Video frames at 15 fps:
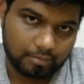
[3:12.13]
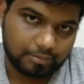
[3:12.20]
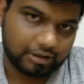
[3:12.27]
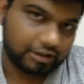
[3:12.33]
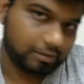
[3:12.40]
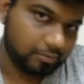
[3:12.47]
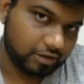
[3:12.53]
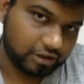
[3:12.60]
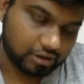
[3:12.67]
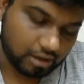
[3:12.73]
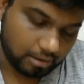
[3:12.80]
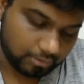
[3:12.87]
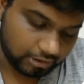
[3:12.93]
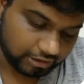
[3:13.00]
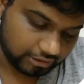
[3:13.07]
much
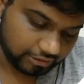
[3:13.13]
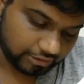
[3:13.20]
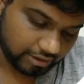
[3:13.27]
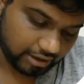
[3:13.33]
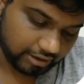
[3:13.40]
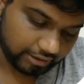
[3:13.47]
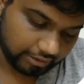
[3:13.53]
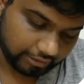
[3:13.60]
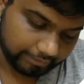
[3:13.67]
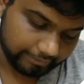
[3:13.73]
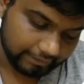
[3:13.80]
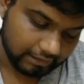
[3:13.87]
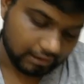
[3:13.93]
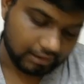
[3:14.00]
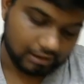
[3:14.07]
covered in this area.
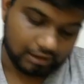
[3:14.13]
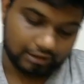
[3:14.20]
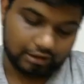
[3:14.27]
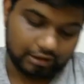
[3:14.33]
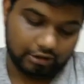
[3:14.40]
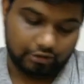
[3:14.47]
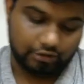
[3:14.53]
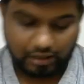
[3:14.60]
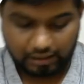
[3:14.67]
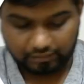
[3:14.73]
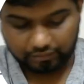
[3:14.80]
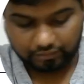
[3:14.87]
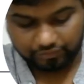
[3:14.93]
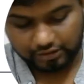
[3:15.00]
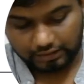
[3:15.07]
And then you have the
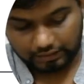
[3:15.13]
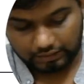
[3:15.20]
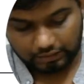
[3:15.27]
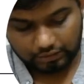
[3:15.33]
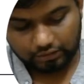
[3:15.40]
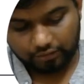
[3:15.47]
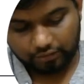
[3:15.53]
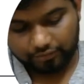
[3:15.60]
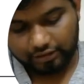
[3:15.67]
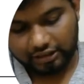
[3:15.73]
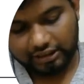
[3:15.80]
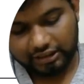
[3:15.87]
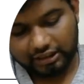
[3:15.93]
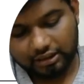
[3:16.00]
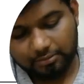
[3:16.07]
physiology of
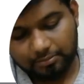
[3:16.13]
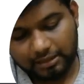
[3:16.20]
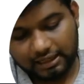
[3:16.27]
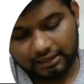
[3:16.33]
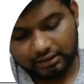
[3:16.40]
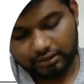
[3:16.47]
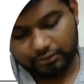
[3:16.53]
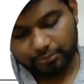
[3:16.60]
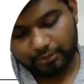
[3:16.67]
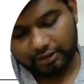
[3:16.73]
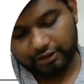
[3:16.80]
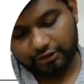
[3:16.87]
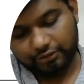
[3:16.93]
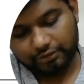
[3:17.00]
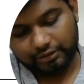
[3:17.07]
hearing and balance, where
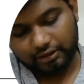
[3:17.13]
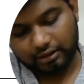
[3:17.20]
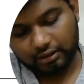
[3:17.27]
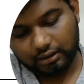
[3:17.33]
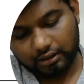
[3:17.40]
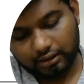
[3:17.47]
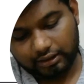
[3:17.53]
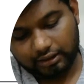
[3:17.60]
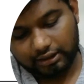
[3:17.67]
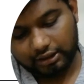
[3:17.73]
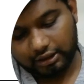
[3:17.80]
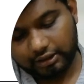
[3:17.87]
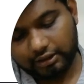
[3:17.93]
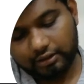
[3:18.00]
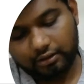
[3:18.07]
you see the
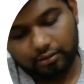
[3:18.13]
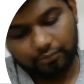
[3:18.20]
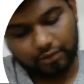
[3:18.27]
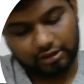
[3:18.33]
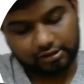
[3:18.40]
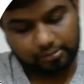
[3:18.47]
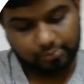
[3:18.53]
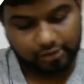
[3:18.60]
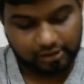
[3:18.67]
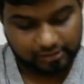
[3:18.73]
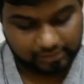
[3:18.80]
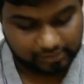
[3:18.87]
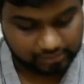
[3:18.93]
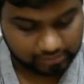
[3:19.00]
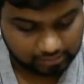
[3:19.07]
hearing, vestibular
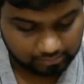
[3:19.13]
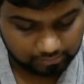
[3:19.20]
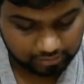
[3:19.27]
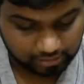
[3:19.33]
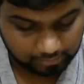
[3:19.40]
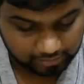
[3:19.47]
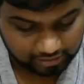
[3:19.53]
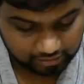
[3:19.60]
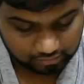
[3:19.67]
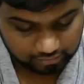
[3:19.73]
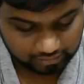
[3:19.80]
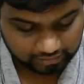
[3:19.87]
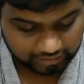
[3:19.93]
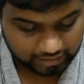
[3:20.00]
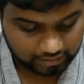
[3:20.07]
system,
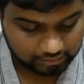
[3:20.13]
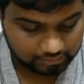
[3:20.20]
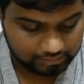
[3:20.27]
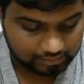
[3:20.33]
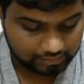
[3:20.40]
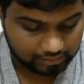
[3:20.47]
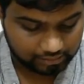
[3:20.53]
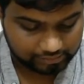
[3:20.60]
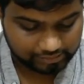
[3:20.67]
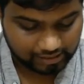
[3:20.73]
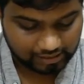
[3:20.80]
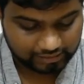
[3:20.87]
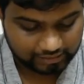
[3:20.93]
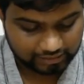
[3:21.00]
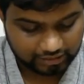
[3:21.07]
semicircular canals, and a
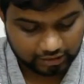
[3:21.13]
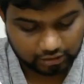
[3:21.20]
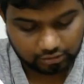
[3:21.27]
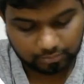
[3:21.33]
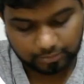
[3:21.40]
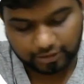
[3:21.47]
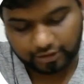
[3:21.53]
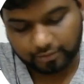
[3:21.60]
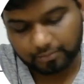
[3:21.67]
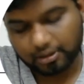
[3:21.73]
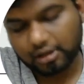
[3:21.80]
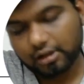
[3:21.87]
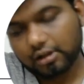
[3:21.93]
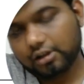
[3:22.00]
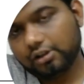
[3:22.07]
static equilibrium.
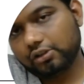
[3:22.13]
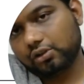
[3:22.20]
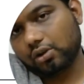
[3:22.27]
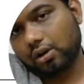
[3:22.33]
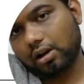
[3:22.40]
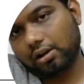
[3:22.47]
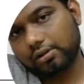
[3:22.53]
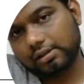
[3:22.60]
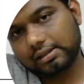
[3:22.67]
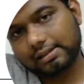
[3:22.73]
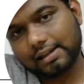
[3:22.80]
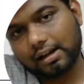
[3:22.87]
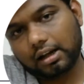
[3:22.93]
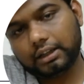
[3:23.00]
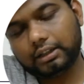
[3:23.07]
So how does
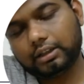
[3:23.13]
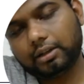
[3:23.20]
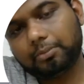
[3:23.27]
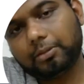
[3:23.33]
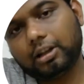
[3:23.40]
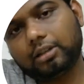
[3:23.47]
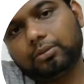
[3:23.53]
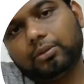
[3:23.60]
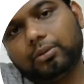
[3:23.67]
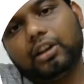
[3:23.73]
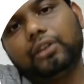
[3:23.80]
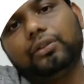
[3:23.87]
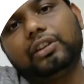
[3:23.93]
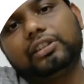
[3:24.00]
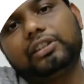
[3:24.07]
the auditory pathway
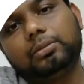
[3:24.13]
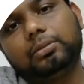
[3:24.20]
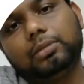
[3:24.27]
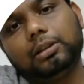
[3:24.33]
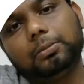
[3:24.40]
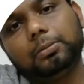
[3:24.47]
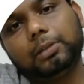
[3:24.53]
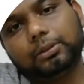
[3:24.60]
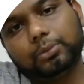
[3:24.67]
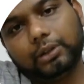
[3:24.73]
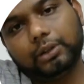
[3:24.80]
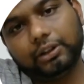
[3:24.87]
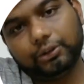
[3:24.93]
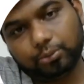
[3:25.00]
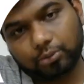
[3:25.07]
and vestibular pathway
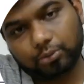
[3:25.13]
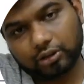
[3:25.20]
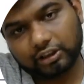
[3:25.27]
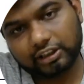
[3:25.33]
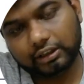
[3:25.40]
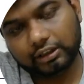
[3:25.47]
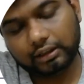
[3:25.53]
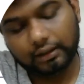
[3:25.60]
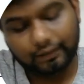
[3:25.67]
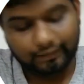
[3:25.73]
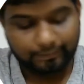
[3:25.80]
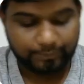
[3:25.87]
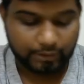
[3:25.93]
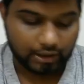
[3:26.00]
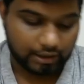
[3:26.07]
is working,
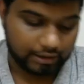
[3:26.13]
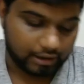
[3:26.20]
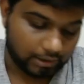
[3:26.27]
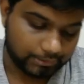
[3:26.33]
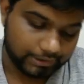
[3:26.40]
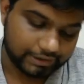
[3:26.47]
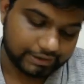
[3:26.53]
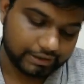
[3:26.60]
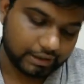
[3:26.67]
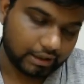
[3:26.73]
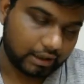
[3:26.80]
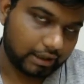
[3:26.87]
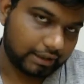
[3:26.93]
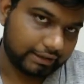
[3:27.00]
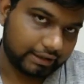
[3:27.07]
and how does
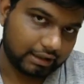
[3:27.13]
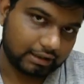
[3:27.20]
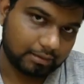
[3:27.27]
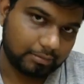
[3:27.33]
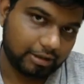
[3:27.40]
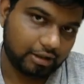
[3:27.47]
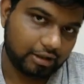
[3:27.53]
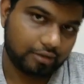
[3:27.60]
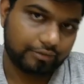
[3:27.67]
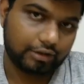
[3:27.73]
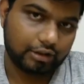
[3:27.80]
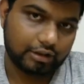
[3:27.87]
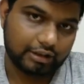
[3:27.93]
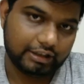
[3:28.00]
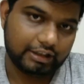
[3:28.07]
the anatomy of
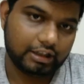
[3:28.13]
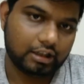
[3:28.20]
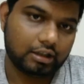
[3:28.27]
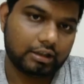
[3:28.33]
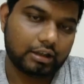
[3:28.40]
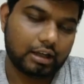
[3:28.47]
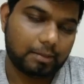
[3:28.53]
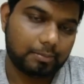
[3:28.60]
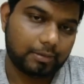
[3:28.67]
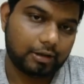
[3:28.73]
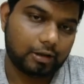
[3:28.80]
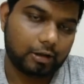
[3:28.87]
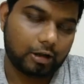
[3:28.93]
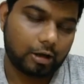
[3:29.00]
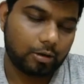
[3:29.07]
your ear,
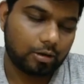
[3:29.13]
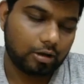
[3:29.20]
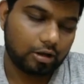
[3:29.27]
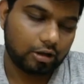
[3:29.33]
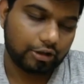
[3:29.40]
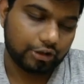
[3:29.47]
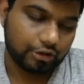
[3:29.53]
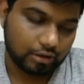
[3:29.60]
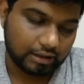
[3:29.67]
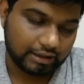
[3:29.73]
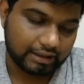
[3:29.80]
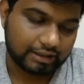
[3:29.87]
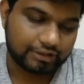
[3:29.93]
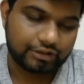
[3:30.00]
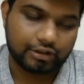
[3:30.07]

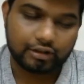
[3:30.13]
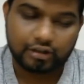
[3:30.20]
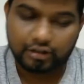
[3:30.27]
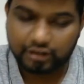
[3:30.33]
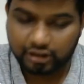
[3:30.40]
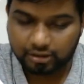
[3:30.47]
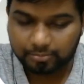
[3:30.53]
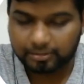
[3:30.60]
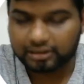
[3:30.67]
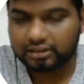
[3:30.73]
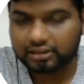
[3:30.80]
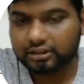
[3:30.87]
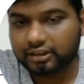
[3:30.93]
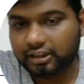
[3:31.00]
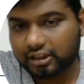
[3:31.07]
like external ear,
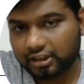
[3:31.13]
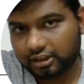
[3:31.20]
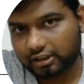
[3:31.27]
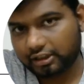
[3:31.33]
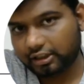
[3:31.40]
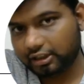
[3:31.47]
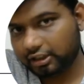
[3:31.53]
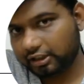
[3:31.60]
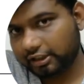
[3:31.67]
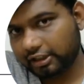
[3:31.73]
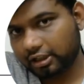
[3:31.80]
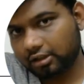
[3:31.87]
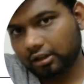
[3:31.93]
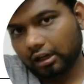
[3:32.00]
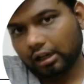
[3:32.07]
middle ear, and inner
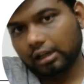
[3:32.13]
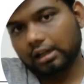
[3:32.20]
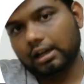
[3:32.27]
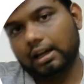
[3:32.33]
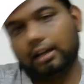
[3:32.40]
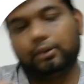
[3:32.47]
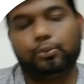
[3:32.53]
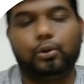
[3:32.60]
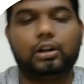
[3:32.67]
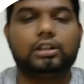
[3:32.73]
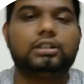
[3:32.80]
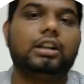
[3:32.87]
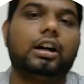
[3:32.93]
ear, and what are the